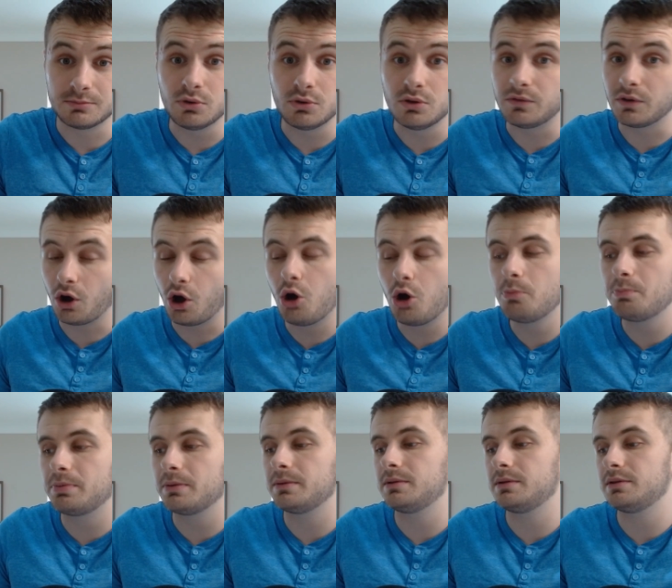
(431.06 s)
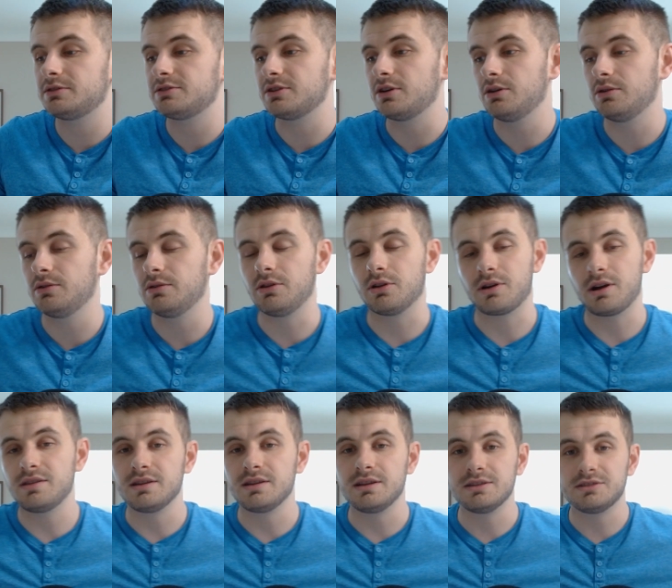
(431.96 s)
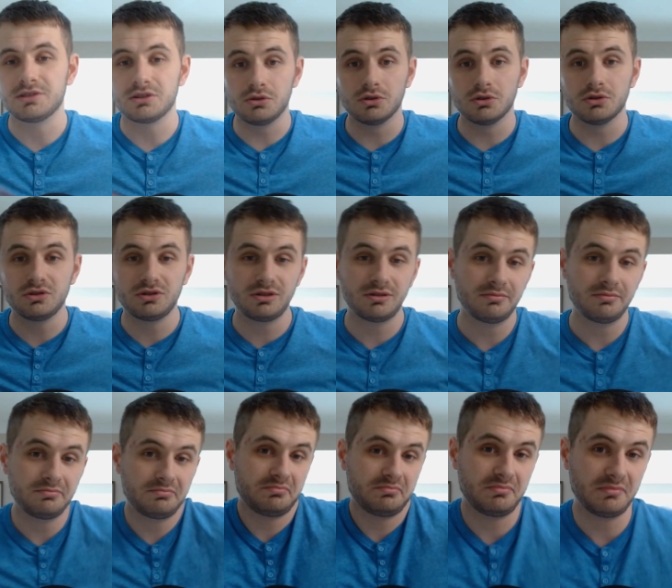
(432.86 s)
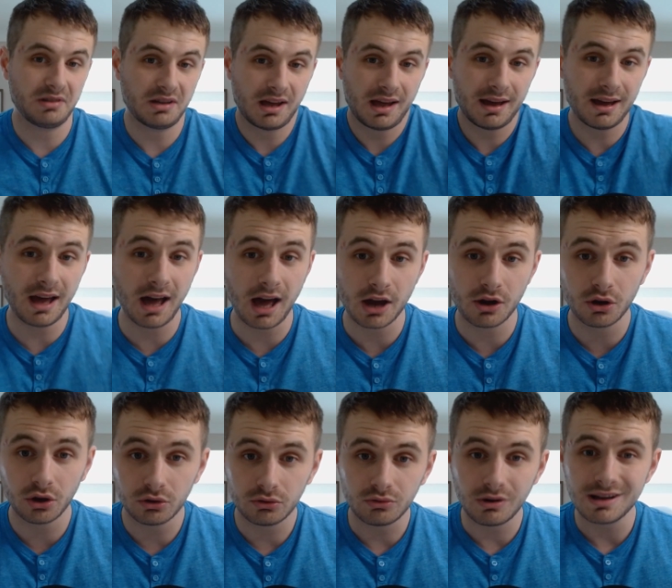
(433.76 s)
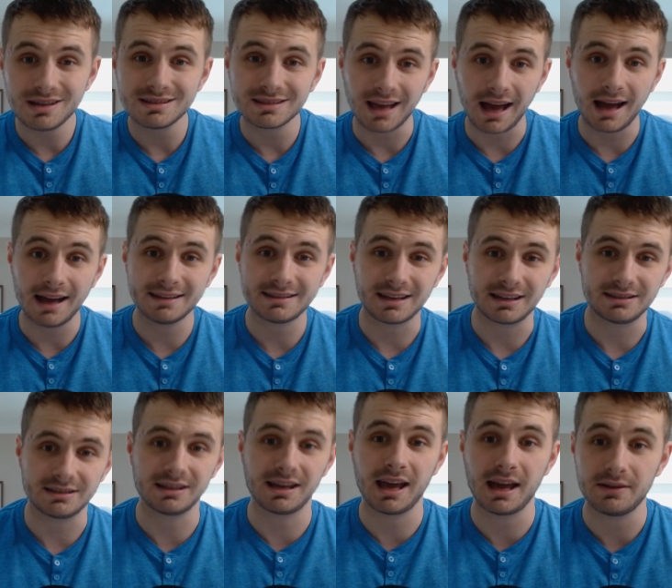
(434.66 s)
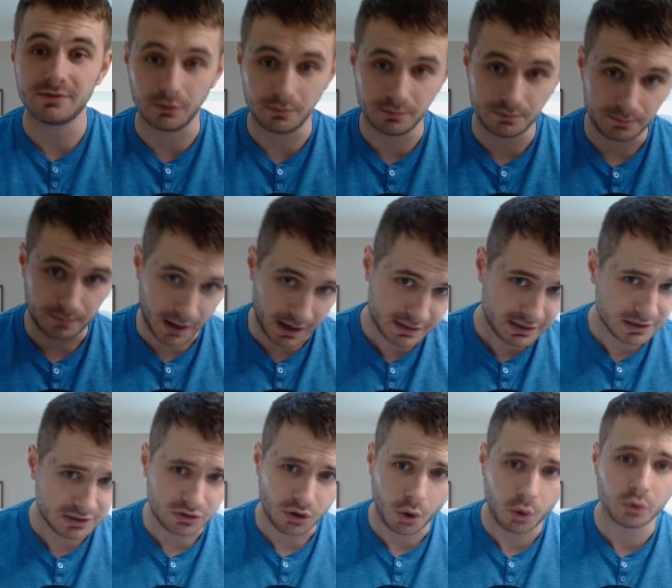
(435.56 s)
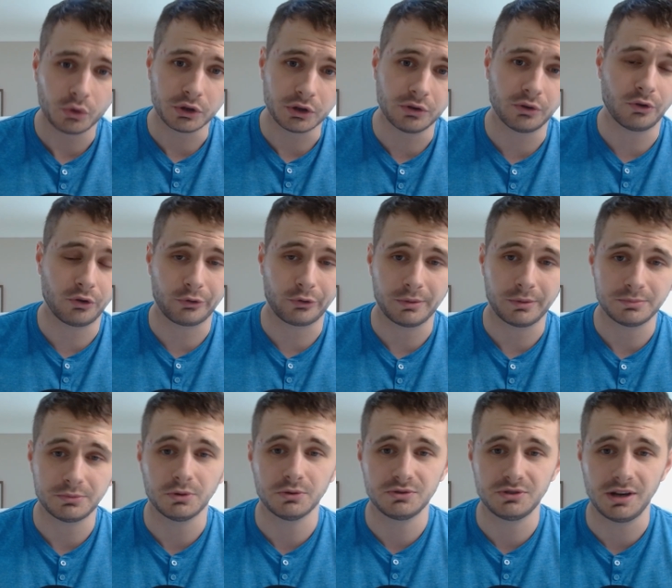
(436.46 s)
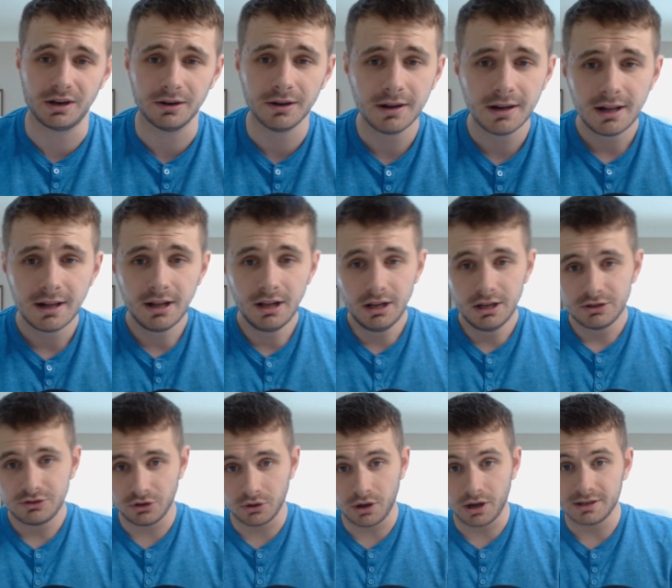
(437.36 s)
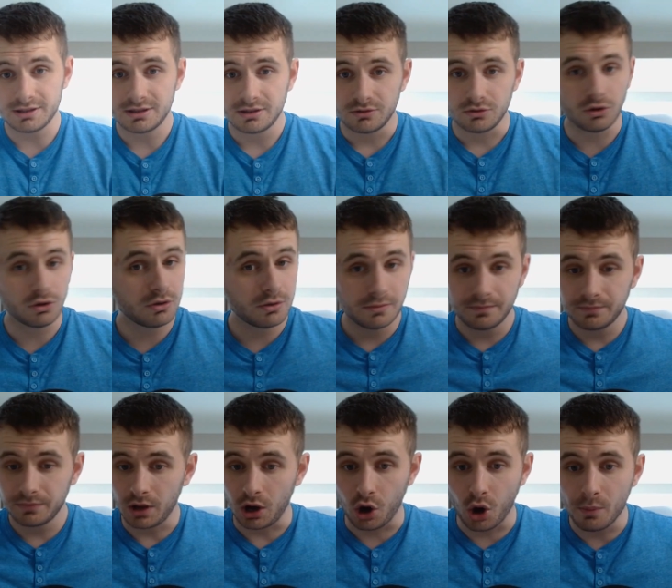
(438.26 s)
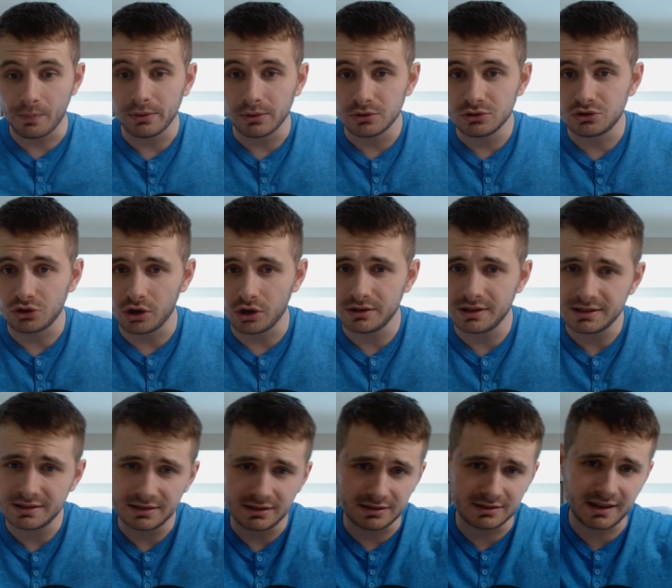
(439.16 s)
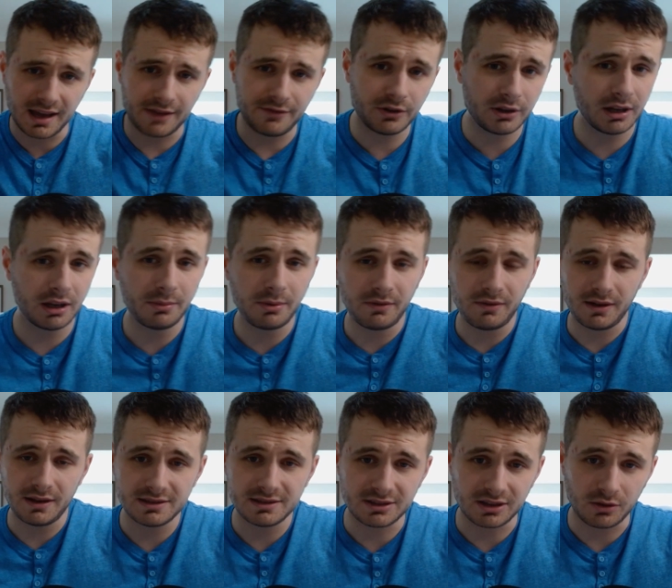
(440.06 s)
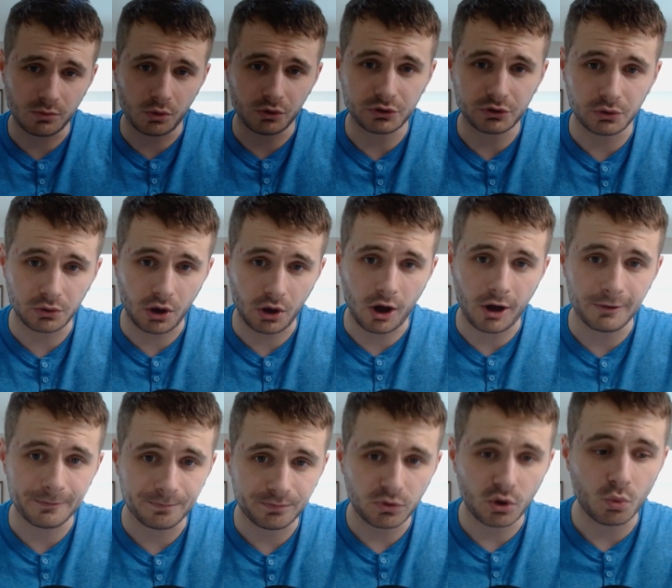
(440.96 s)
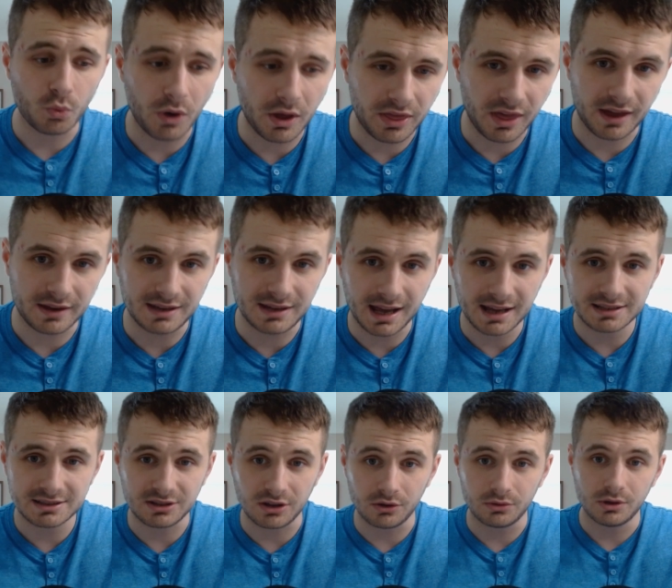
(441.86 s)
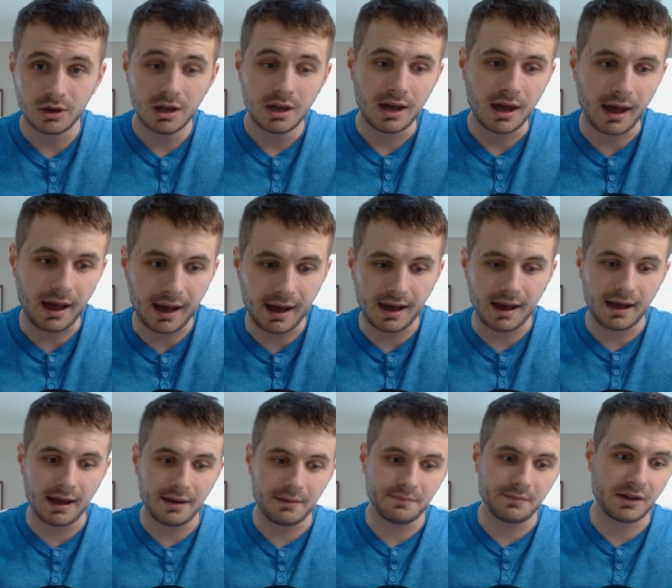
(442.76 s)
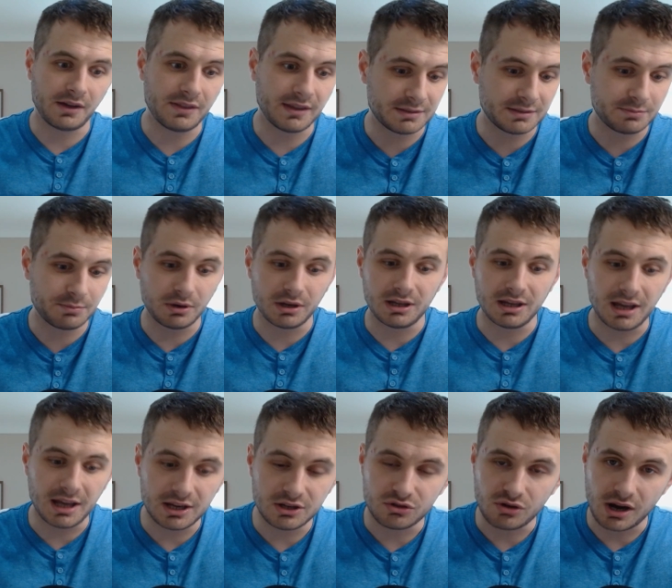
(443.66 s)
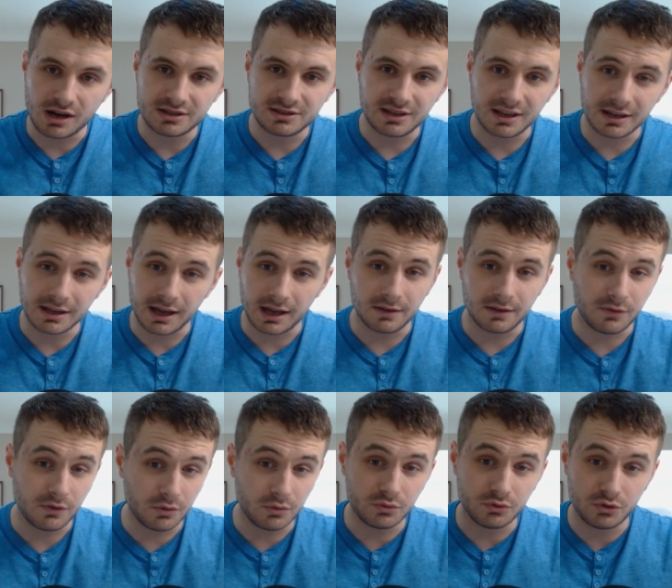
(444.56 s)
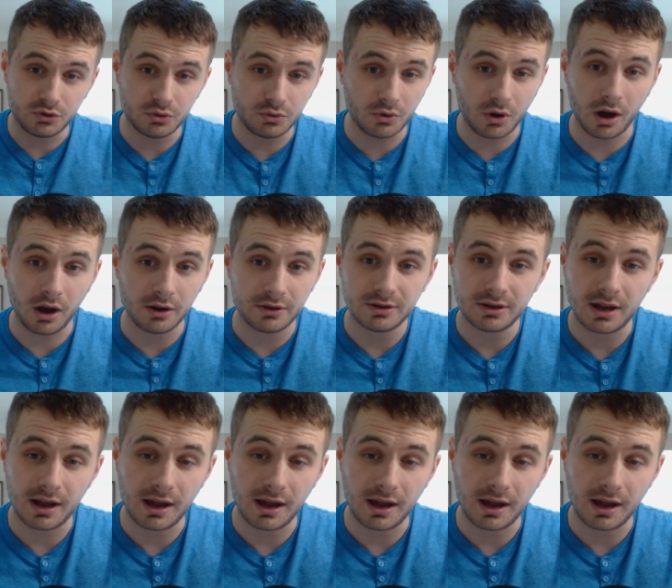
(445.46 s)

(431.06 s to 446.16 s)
move it up. So look, I think it's a good risk asset to get from basically just holding your other cryptos there. So guys, look, I hope you enjoyed this. This gave you a little bit of insight what's going on with Nexo. I think it's pretty interesting, and if you do not,